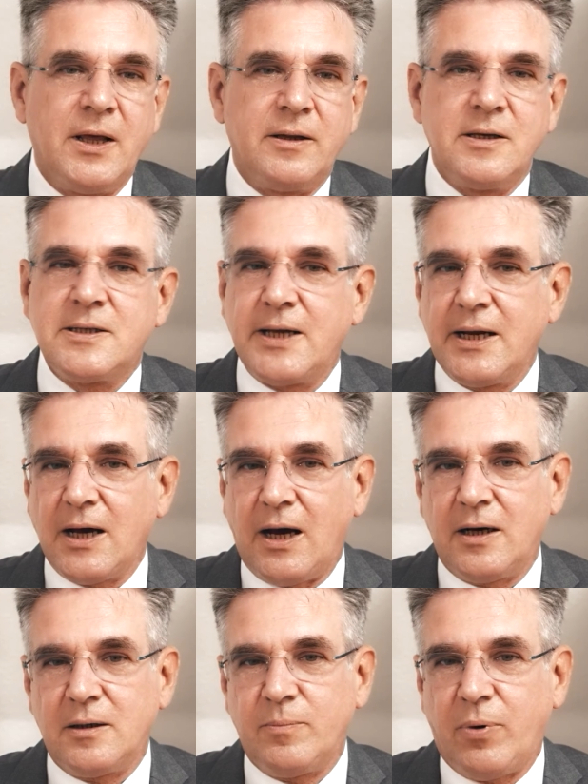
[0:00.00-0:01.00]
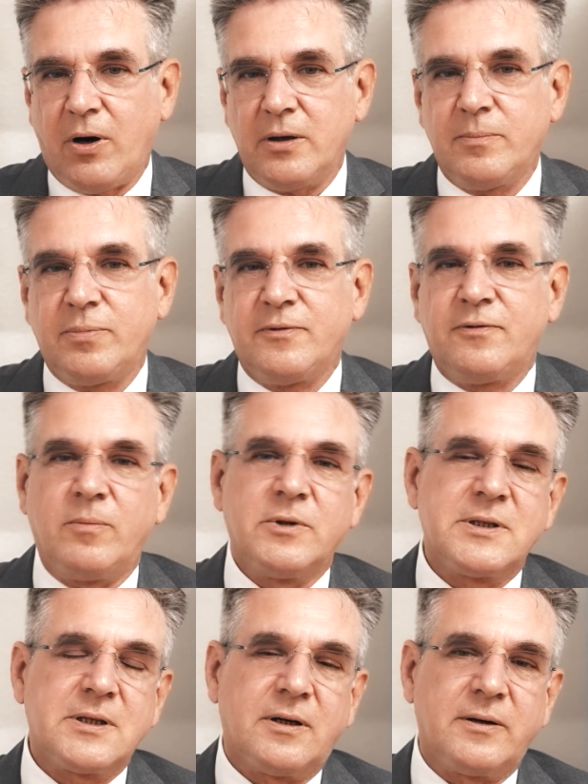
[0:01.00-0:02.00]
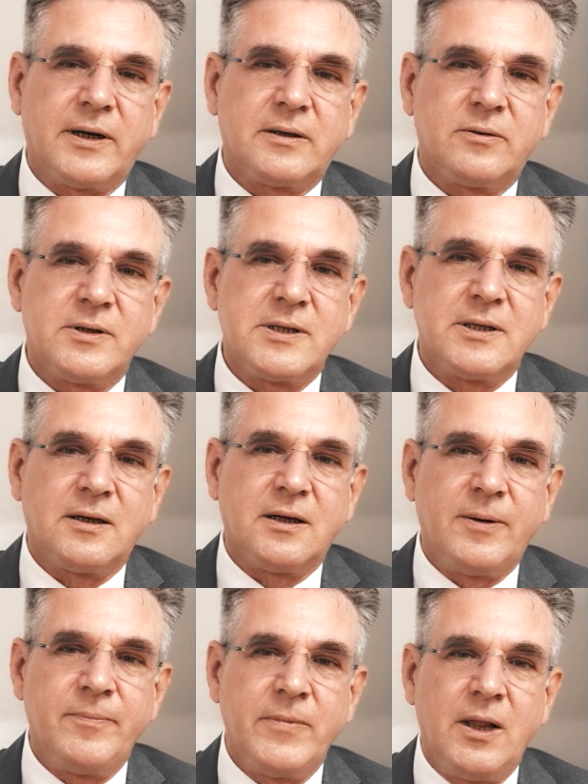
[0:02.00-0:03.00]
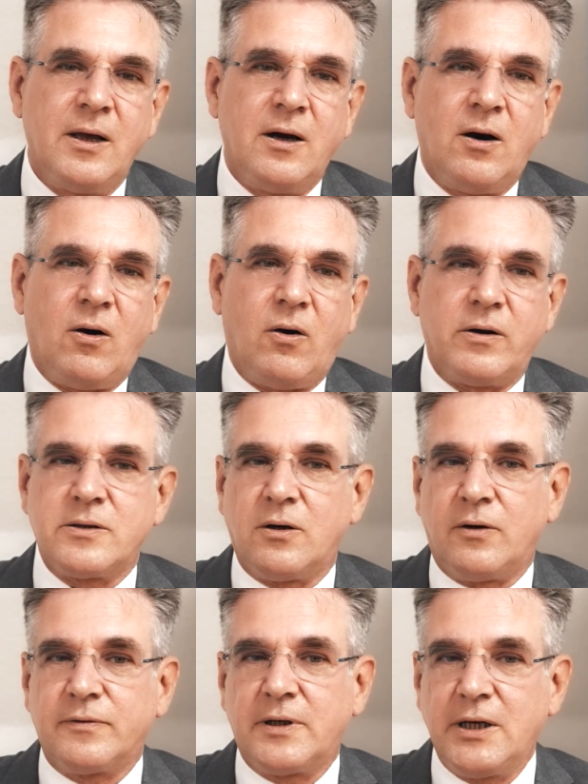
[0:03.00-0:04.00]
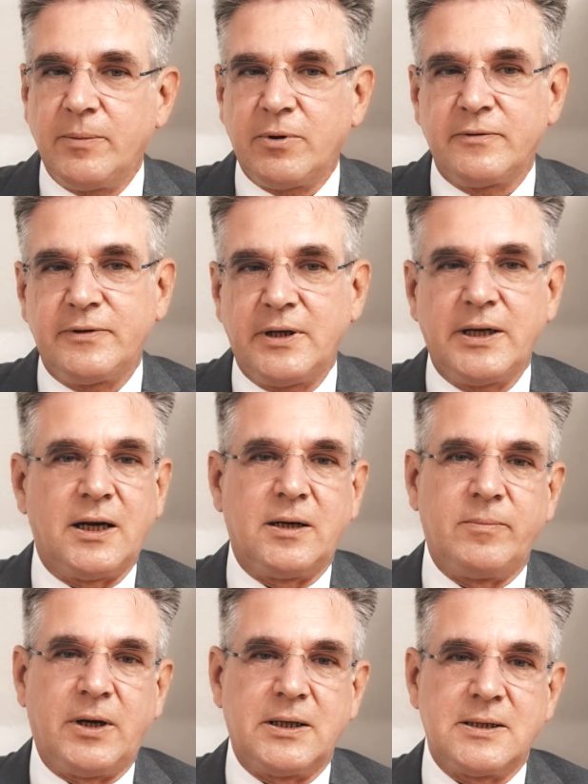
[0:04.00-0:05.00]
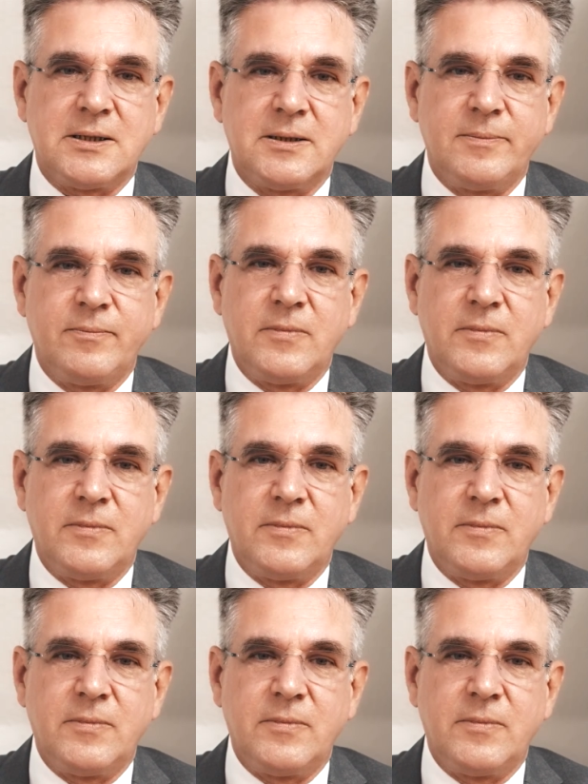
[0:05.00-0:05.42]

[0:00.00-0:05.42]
These data are important performance characteristics also of cleanable filter elements.